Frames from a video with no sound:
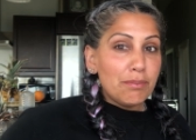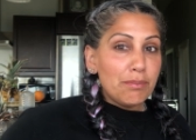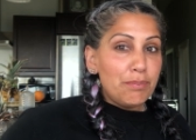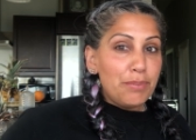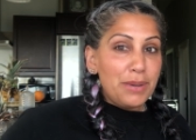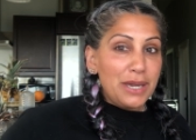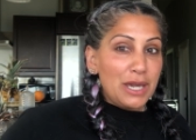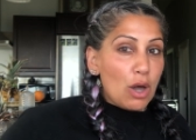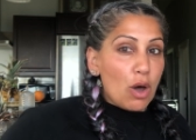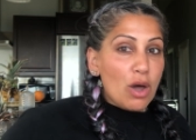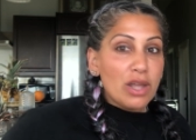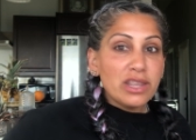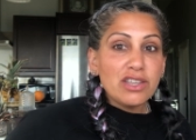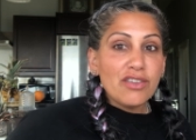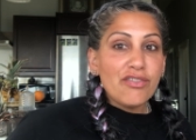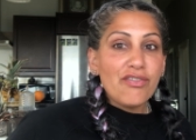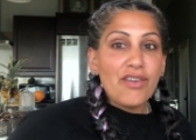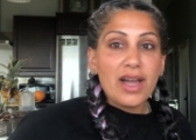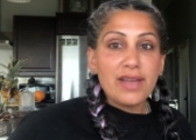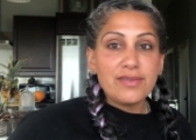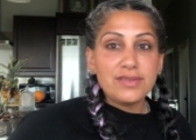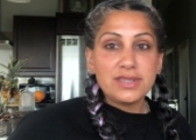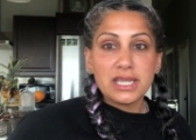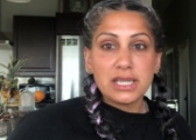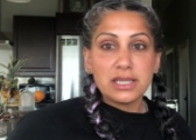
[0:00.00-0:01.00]
beyond the
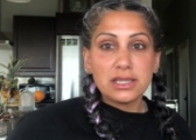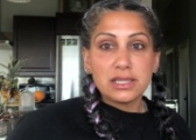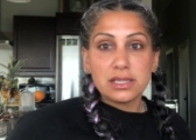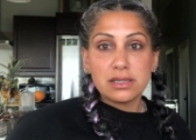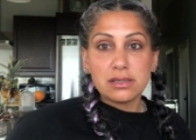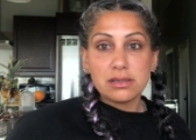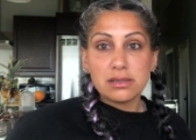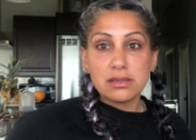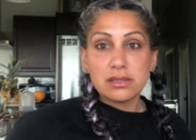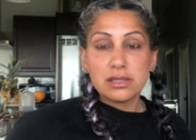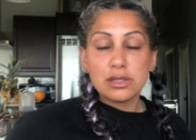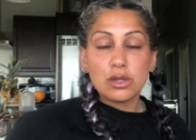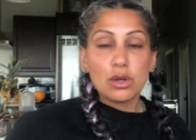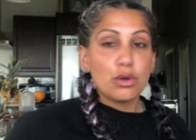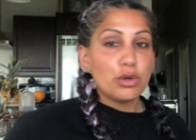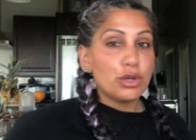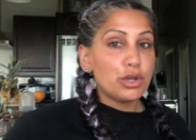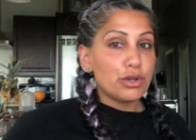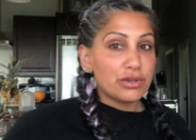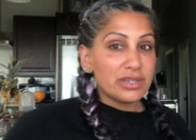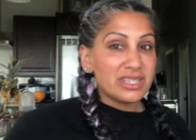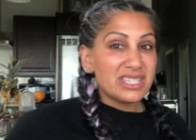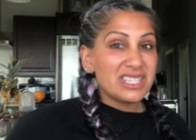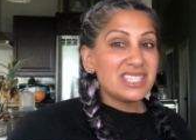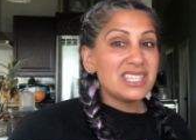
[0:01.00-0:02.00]
five senses. So
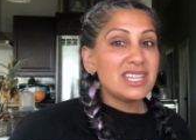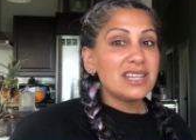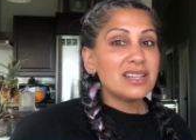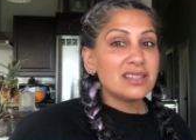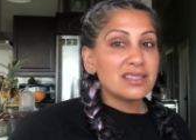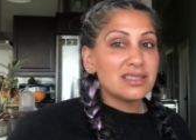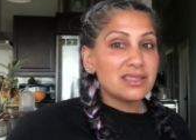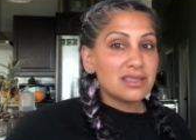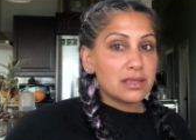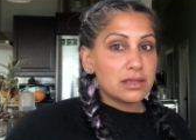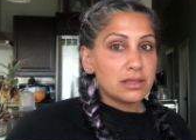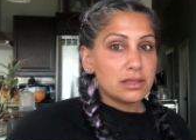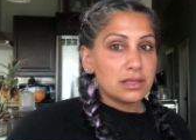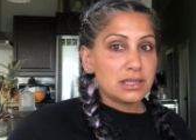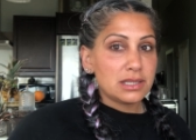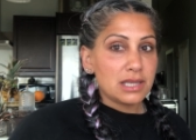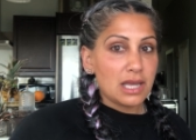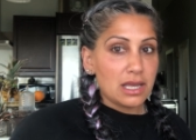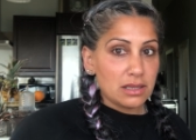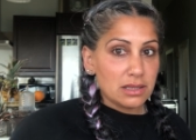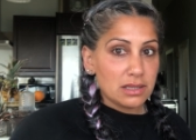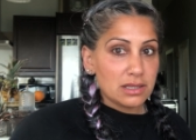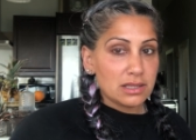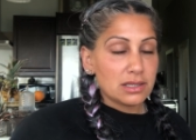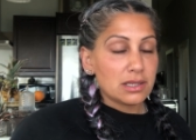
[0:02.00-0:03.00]
your sixth
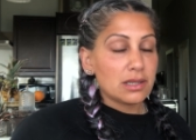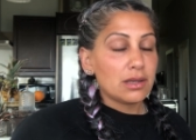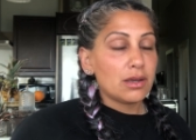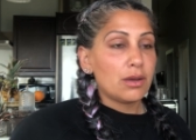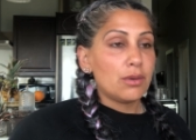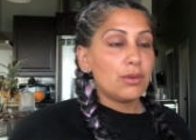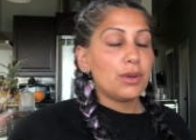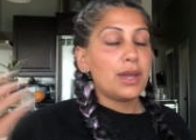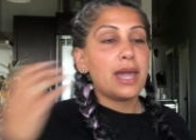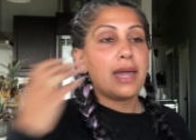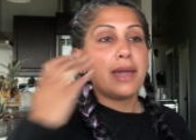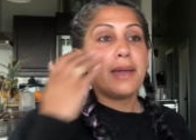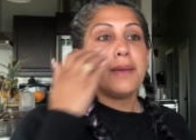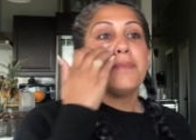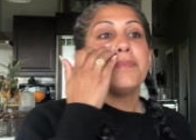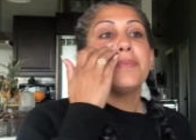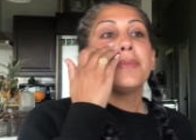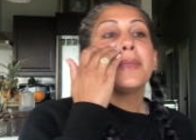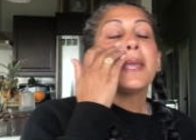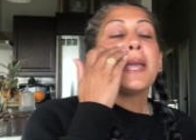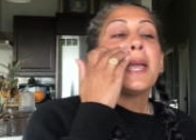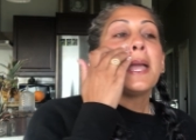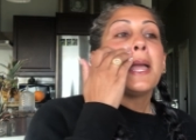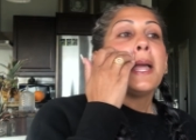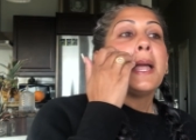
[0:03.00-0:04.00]
sense, okay?
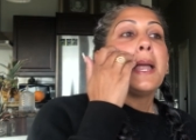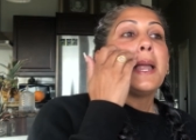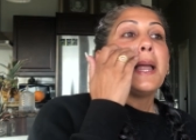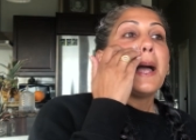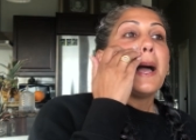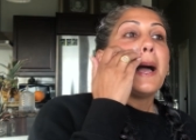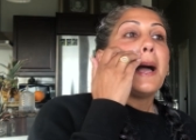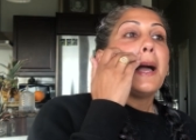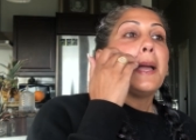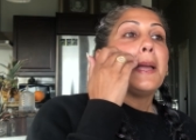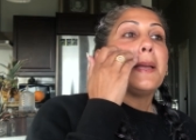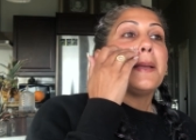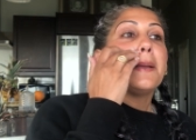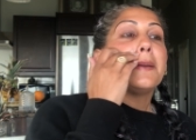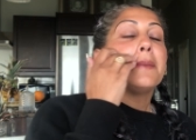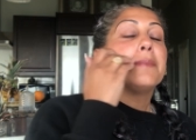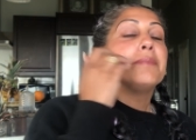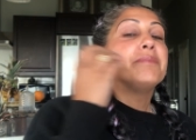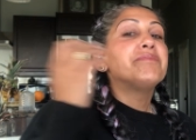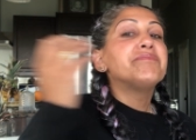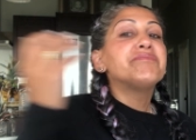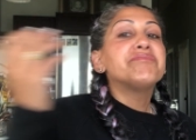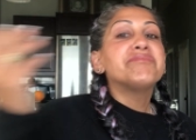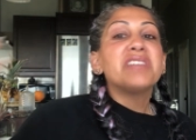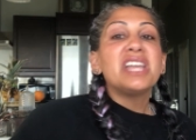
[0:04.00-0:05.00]

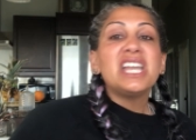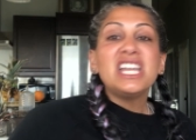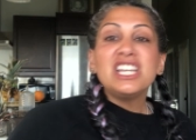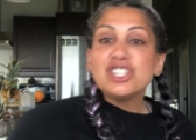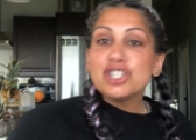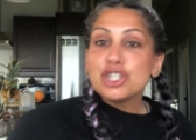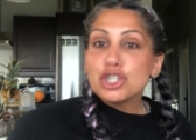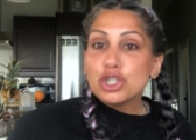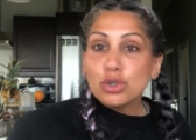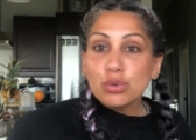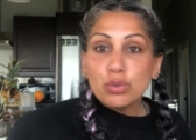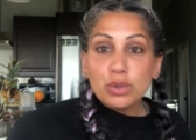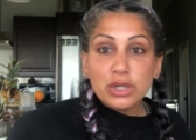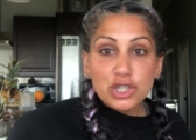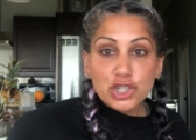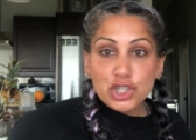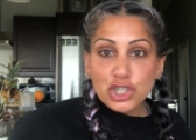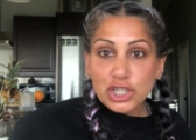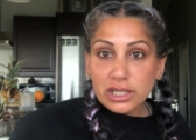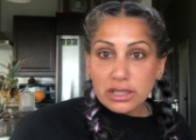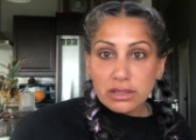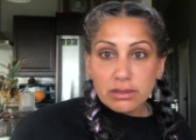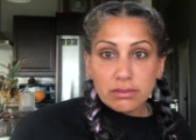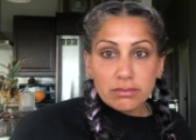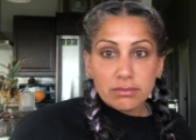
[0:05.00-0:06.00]

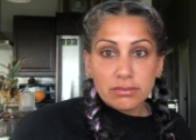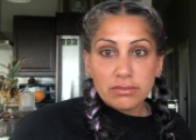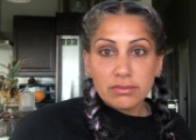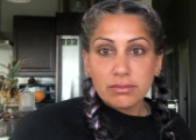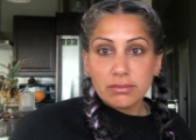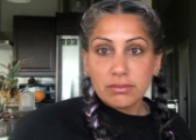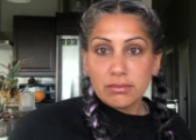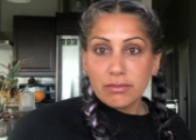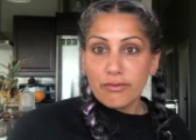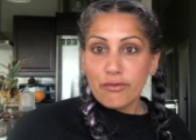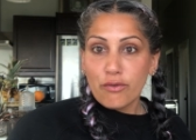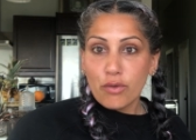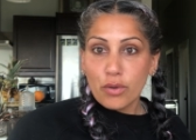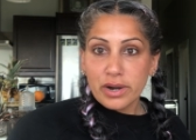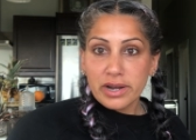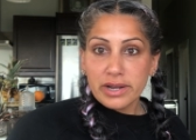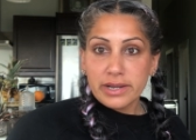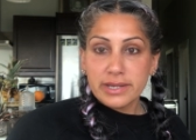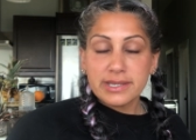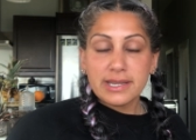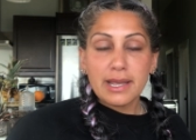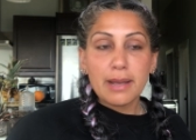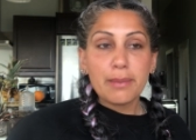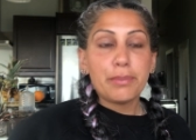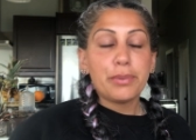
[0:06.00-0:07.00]
Intuition, for
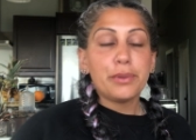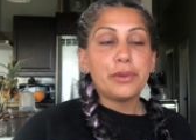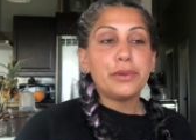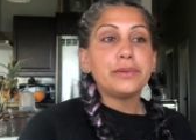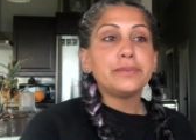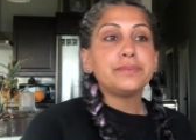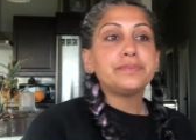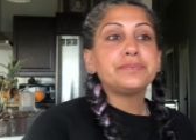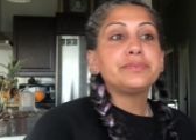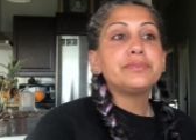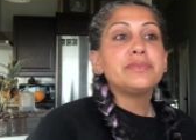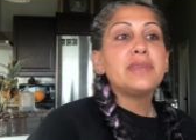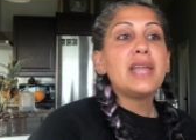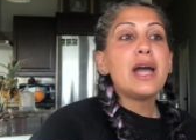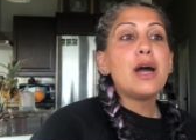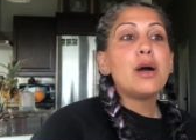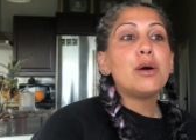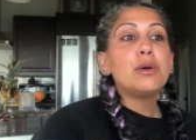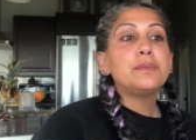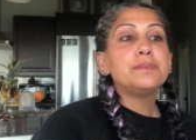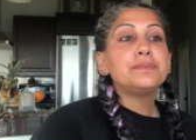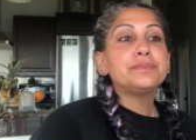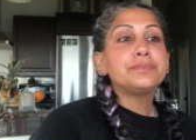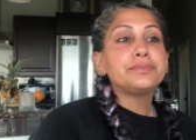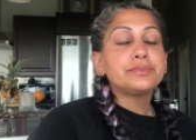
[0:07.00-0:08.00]
example.
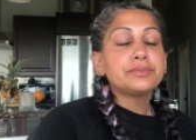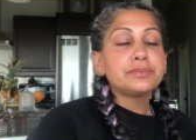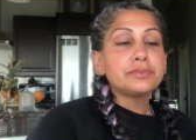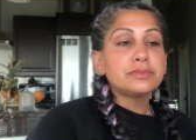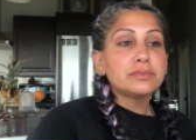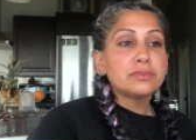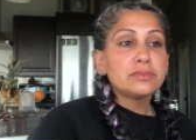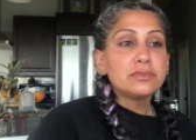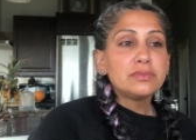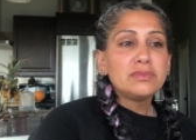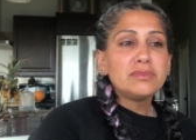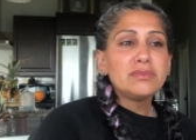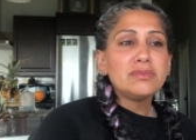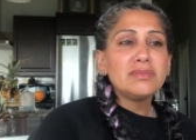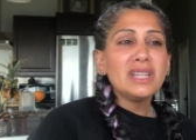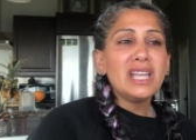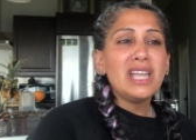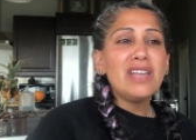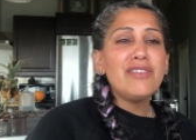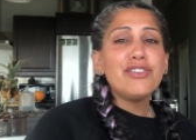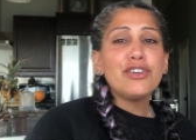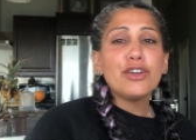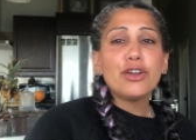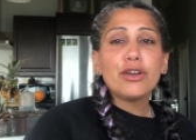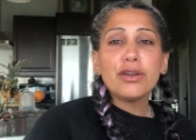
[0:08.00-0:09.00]
Now,
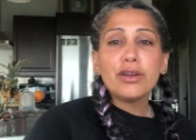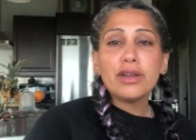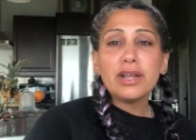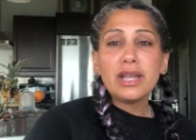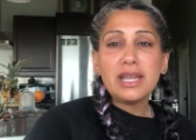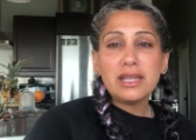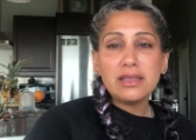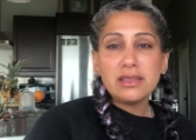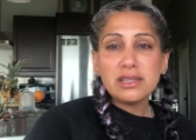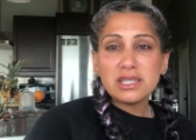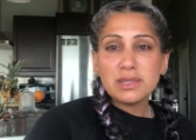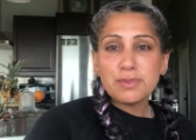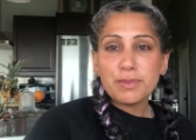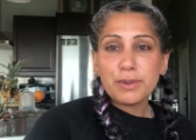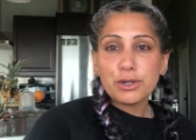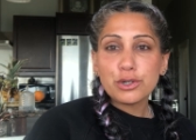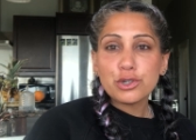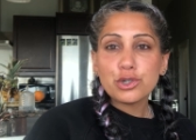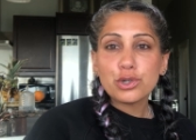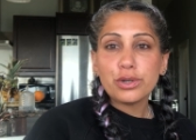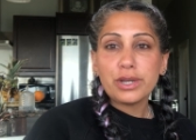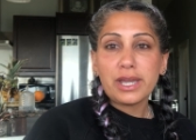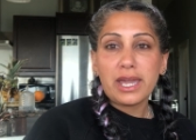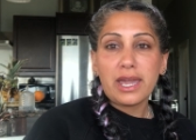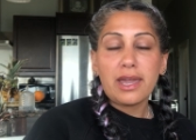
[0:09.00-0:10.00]
if you're in the
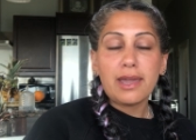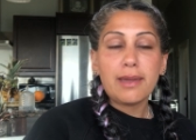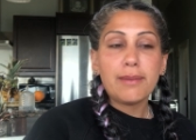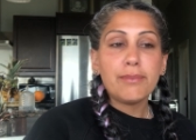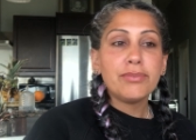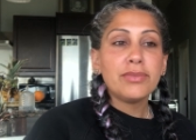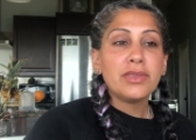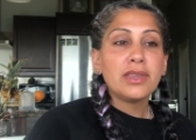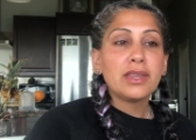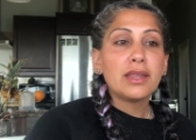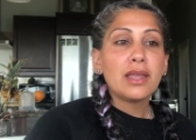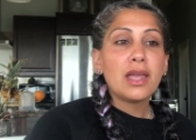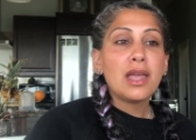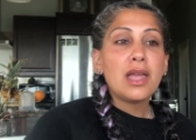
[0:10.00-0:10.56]
spiritual game,